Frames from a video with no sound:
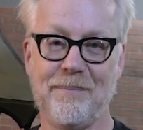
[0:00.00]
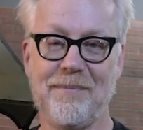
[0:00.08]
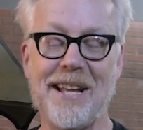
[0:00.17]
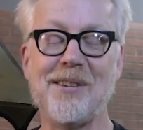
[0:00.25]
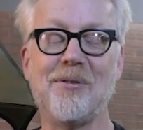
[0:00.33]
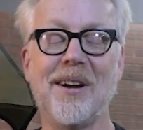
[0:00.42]

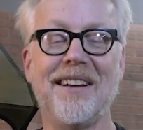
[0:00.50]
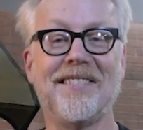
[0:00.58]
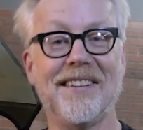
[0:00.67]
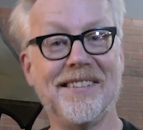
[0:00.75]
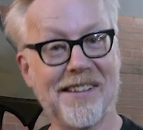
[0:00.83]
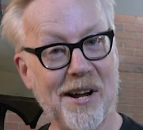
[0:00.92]
Thank you guys,
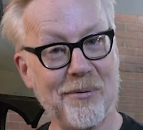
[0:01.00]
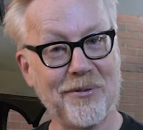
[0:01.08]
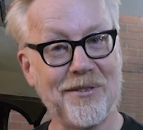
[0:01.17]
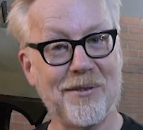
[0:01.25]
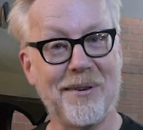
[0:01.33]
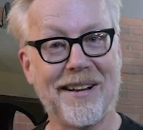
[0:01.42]
and I will
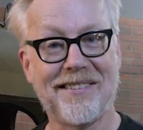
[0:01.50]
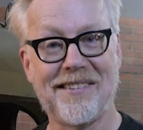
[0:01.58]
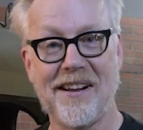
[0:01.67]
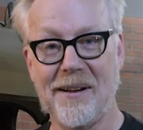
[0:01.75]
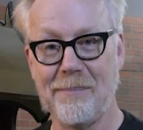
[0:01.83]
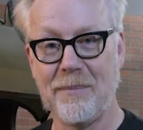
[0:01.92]
see you next
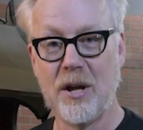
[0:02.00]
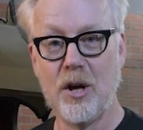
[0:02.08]
time.